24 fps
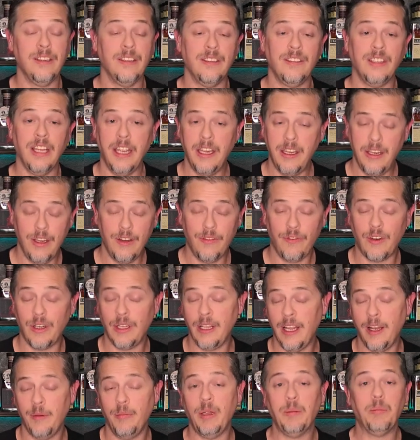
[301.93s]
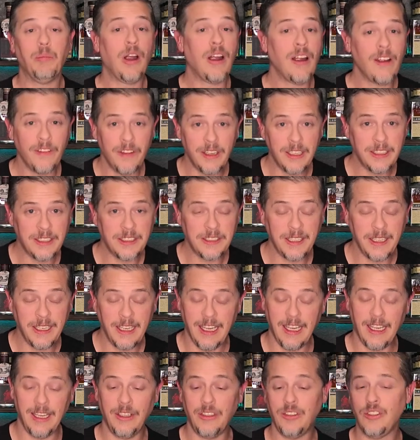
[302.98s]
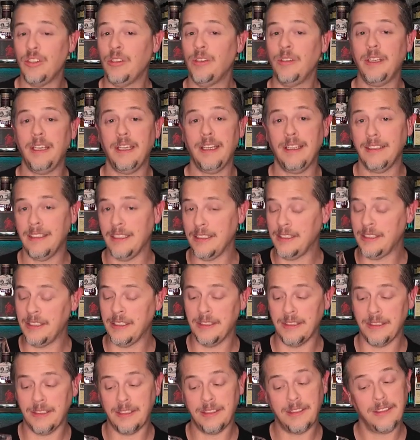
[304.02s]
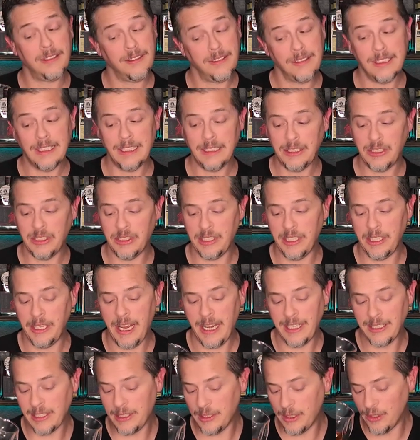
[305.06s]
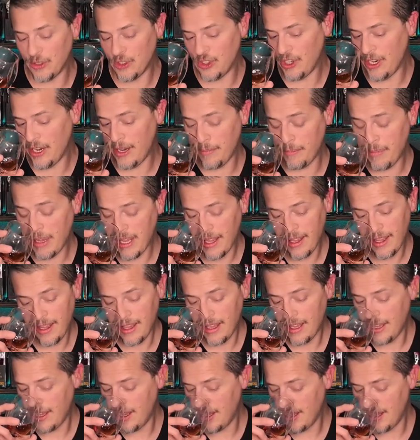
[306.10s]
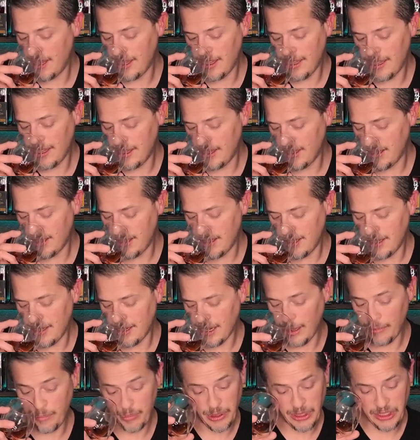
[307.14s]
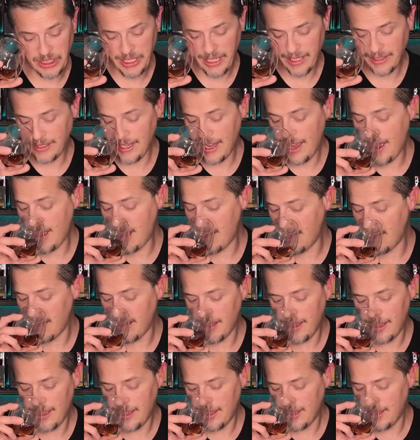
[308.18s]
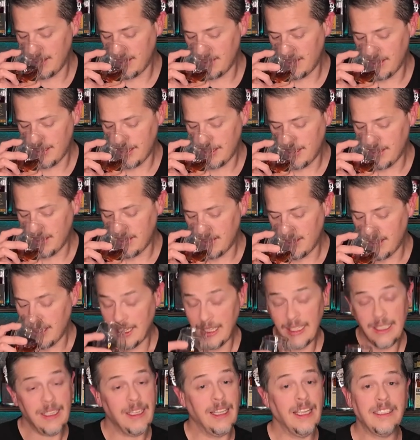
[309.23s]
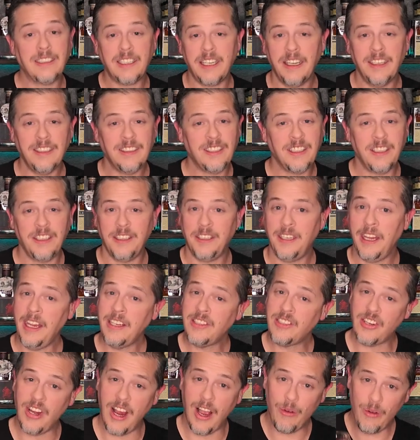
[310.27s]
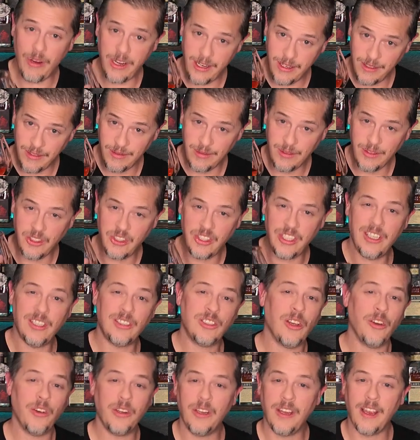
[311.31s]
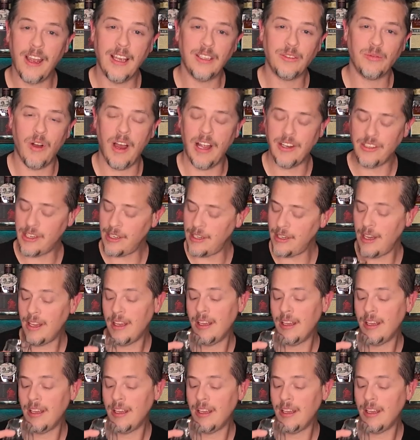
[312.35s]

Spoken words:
thank you for letting me borrow this again, Julian. This is a nice little gem. I appreciate that. Let's get into the taste, shall we? Cheers, all you guys watching.